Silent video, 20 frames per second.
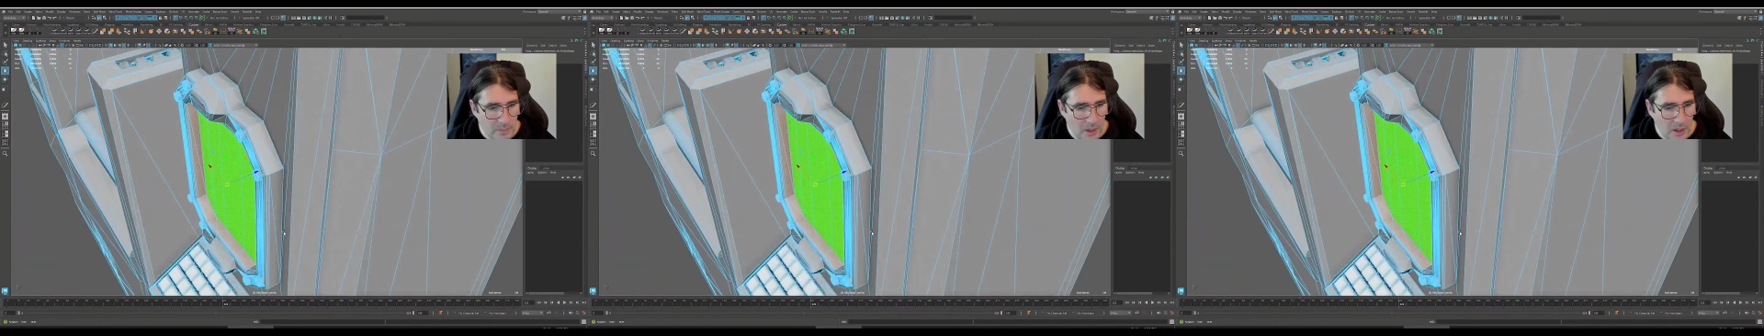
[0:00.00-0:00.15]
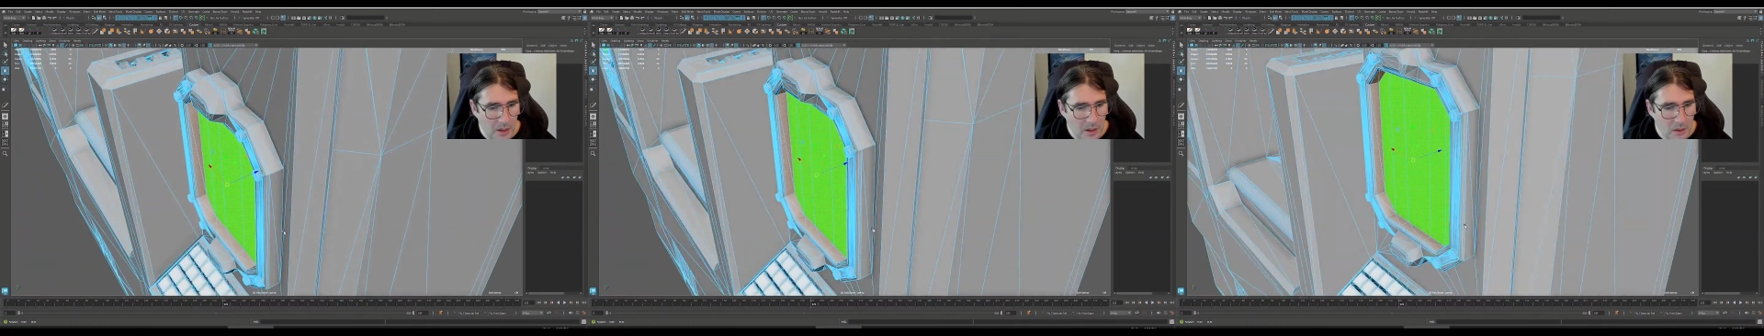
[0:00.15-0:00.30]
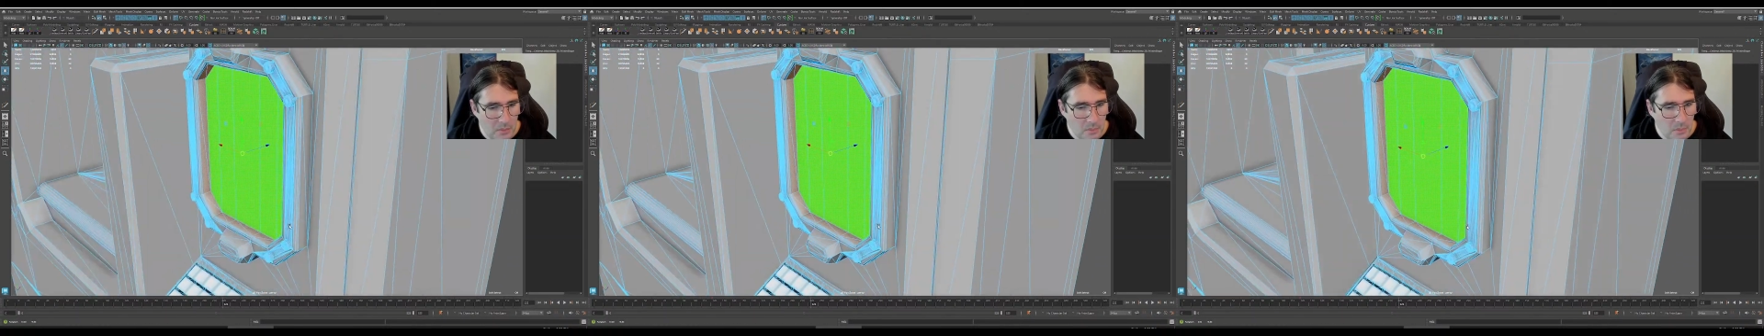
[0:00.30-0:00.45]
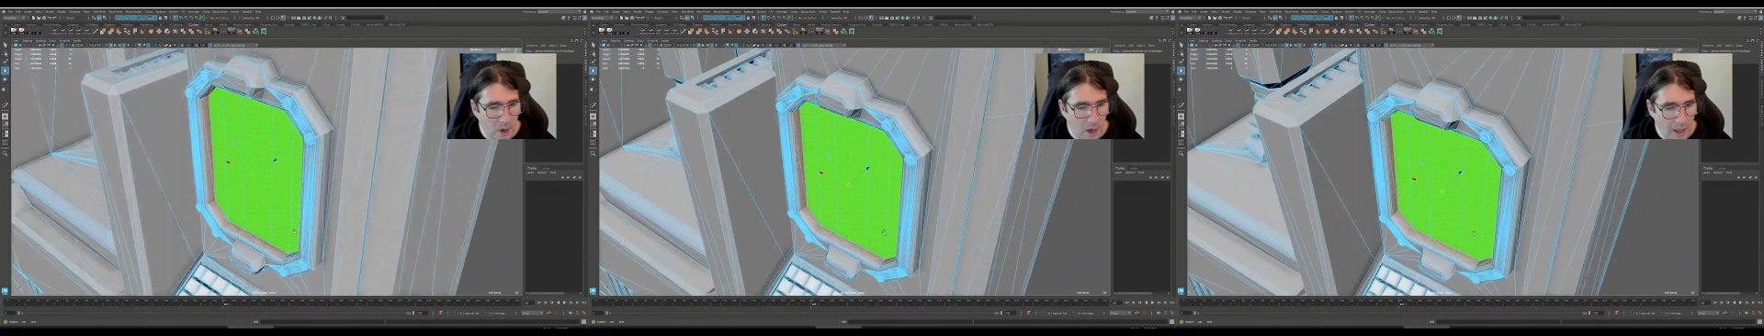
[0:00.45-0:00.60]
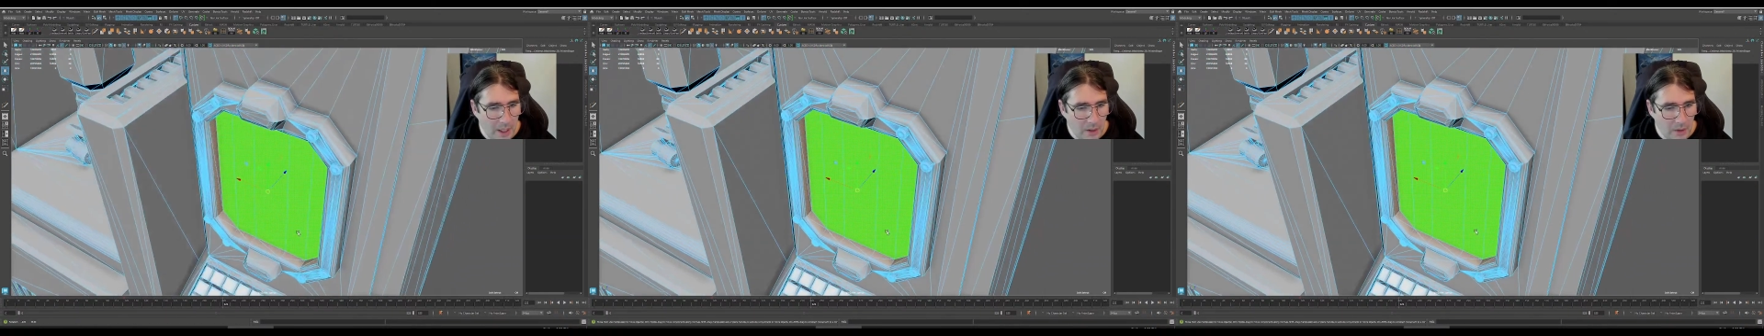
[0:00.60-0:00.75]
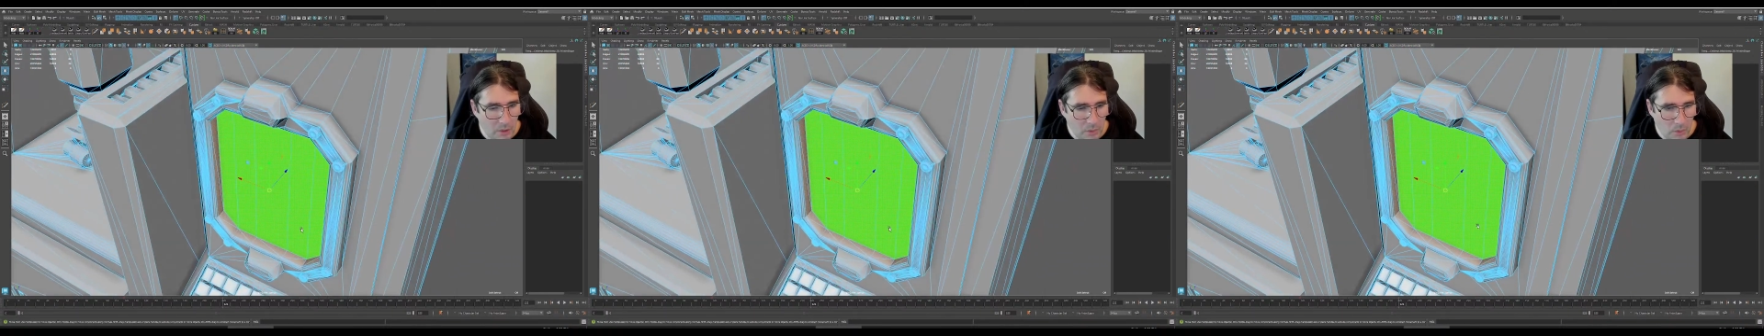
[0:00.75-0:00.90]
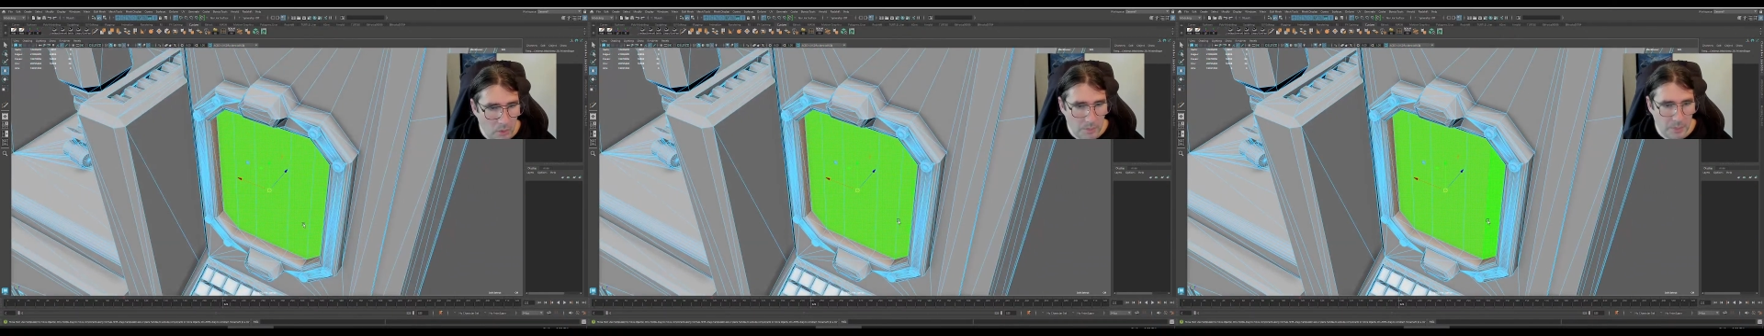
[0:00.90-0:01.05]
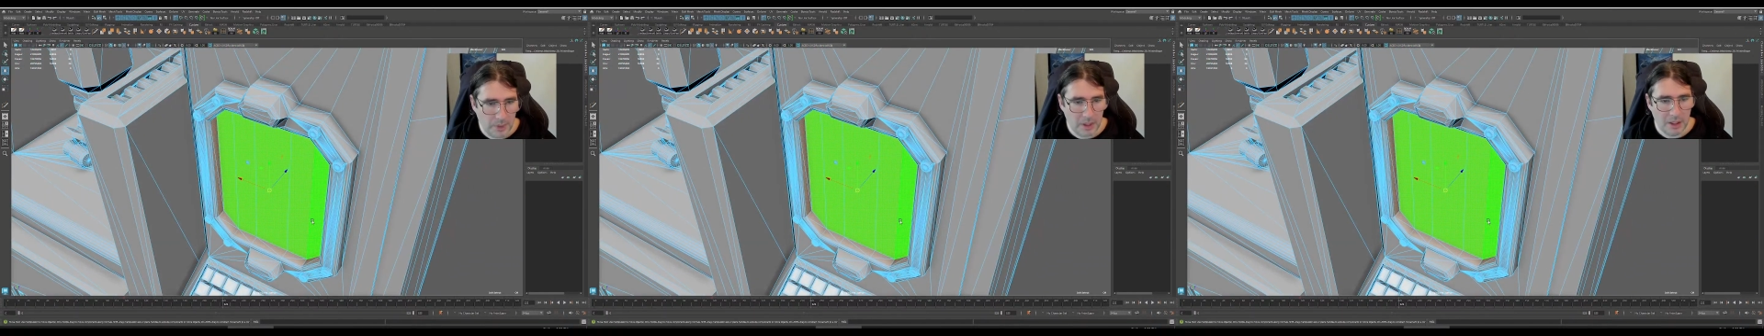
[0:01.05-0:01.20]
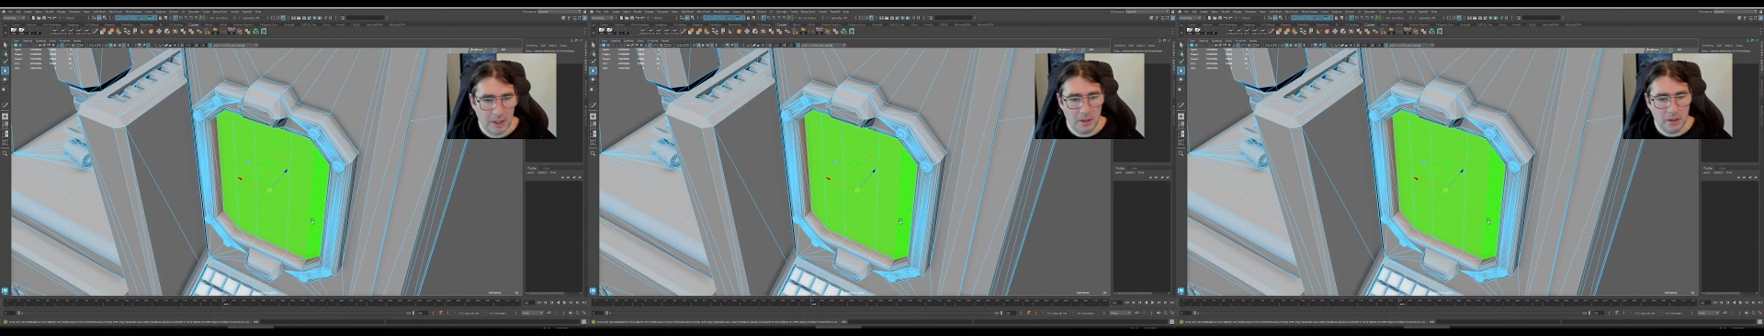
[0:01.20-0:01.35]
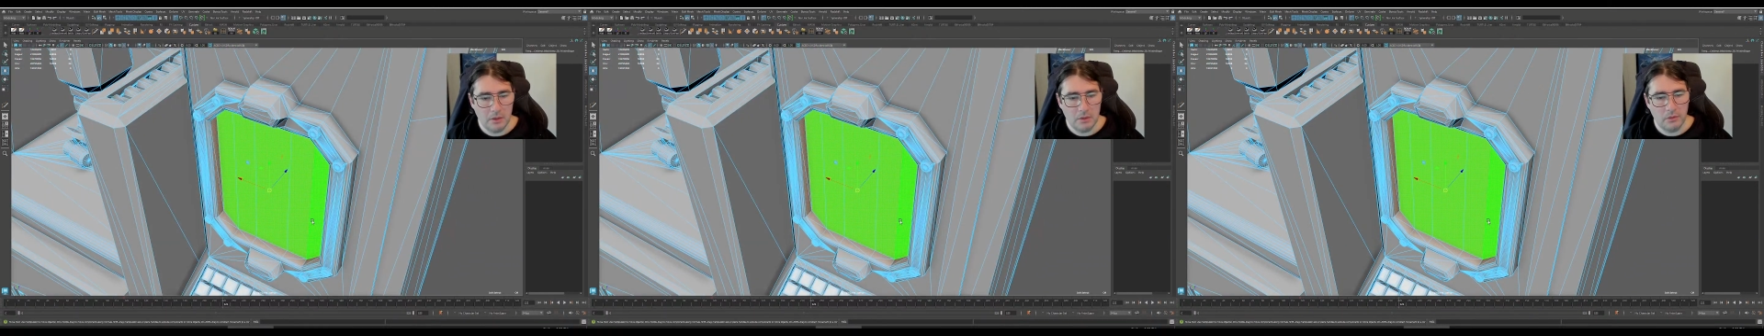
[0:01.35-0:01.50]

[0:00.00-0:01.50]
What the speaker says: in Maya, it would be